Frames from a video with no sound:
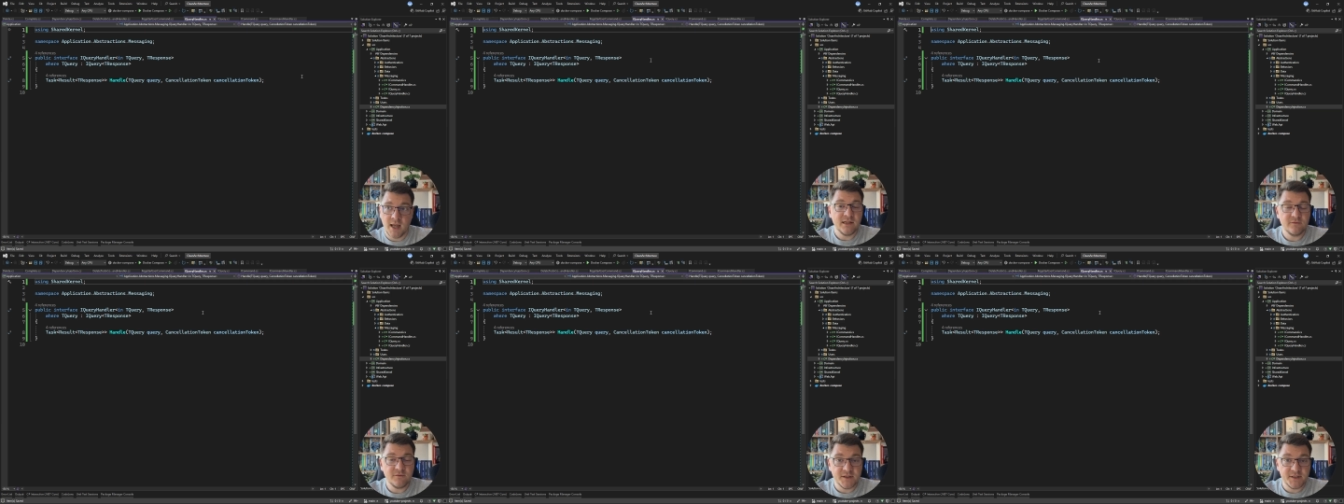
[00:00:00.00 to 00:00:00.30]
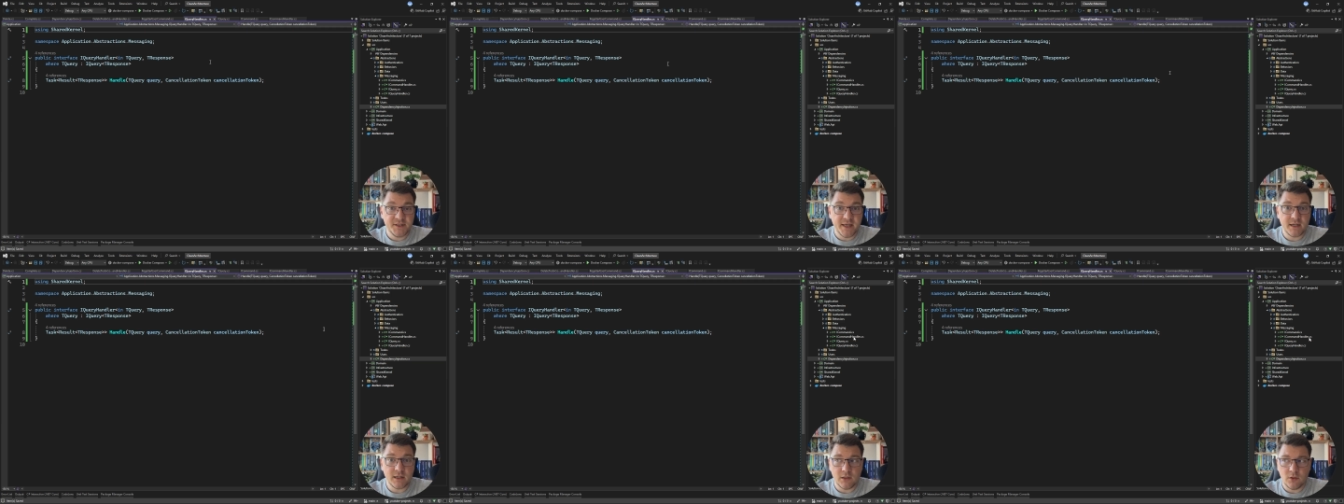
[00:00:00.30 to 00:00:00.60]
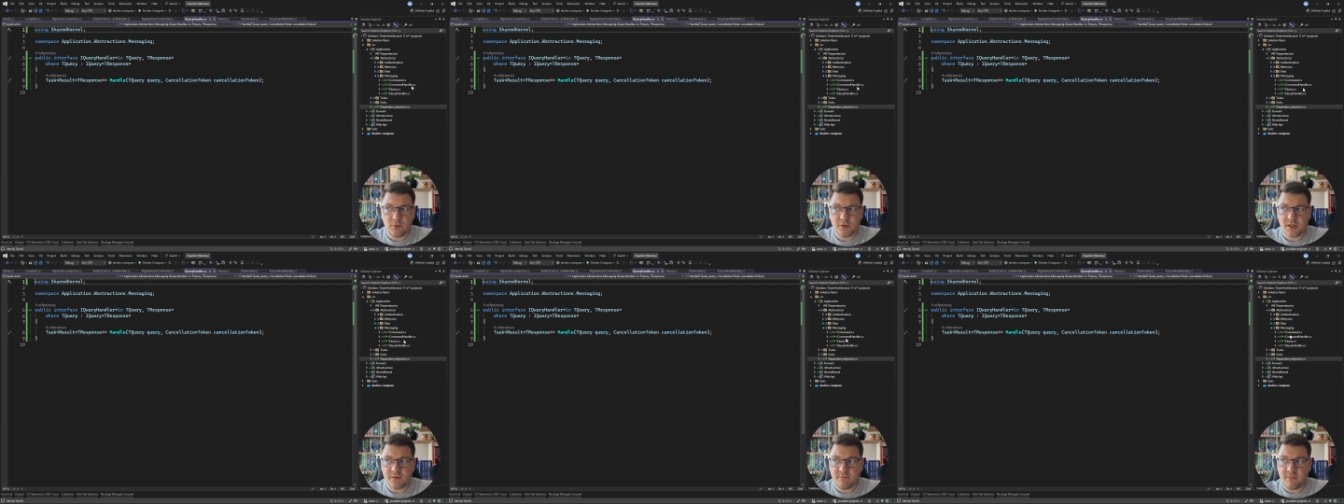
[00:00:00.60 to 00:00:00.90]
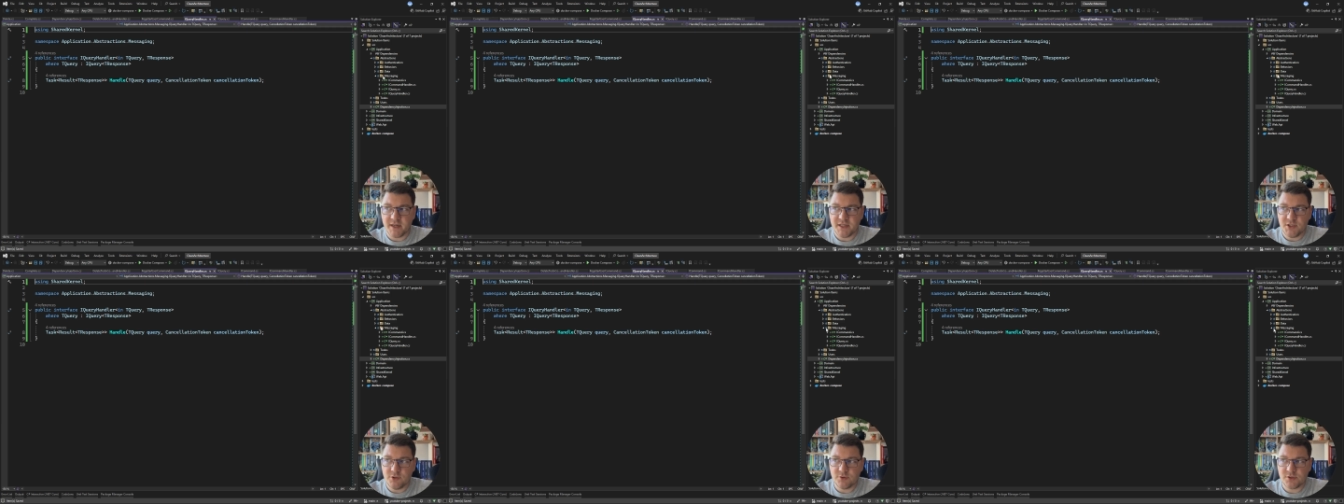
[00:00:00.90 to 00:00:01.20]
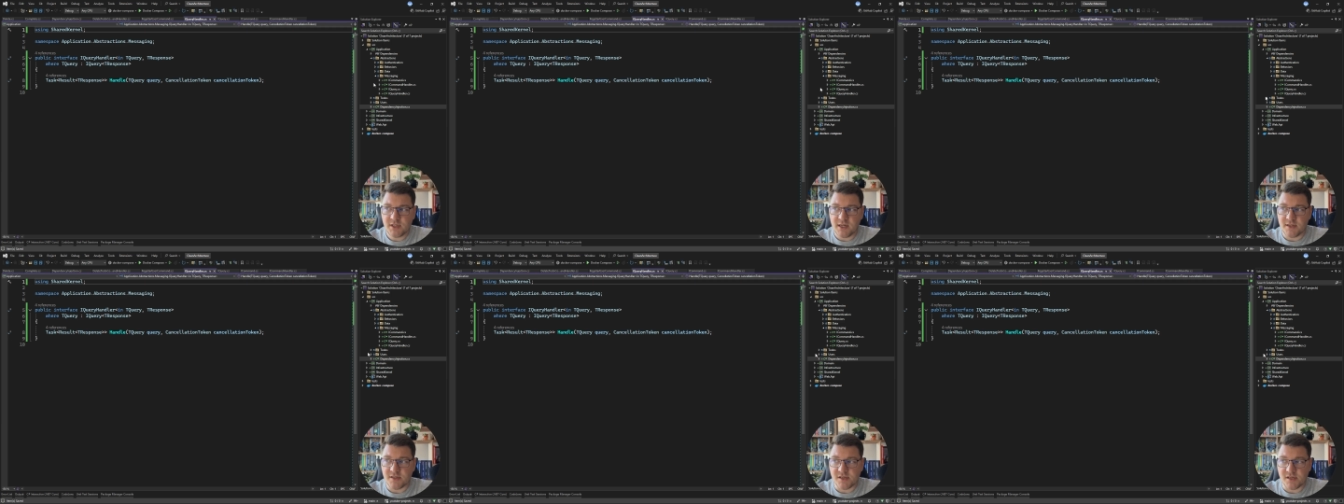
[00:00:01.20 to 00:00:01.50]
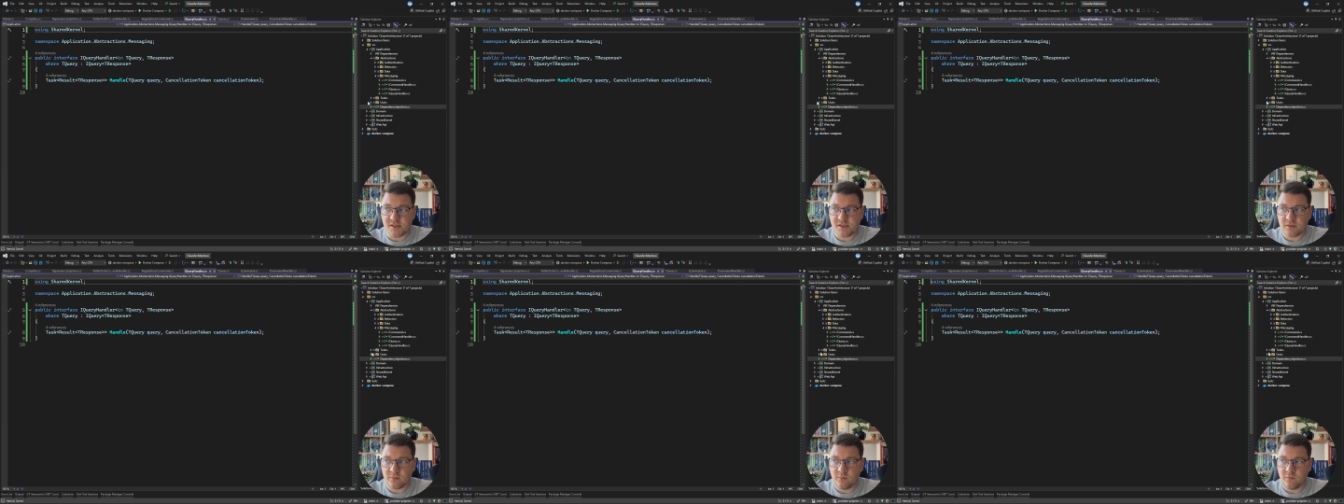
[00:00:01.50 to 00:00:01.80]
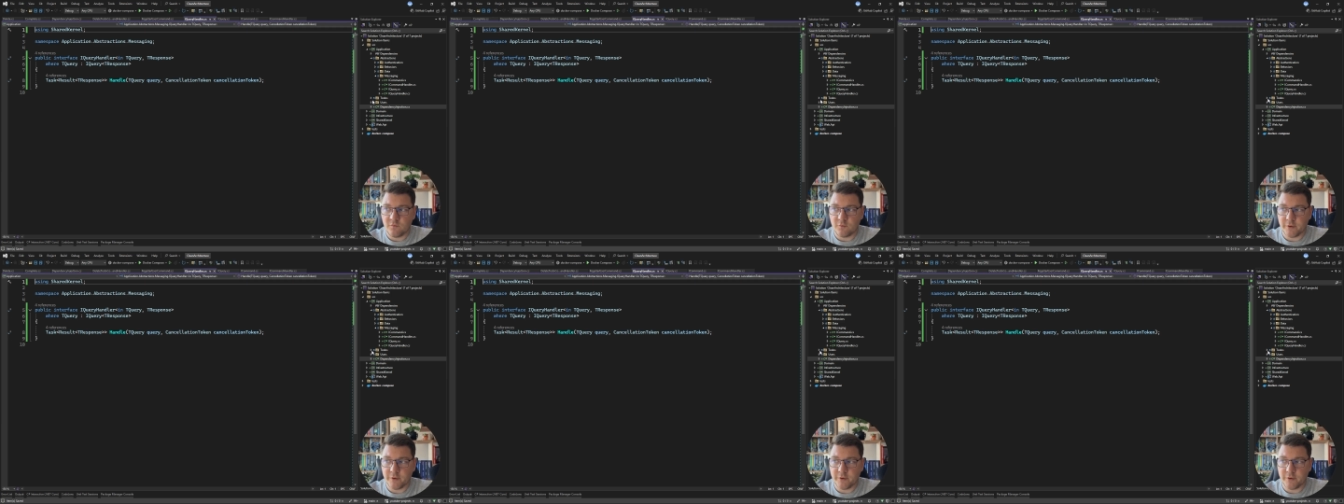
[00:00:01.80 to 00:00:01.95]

And if I take a look at my use cases,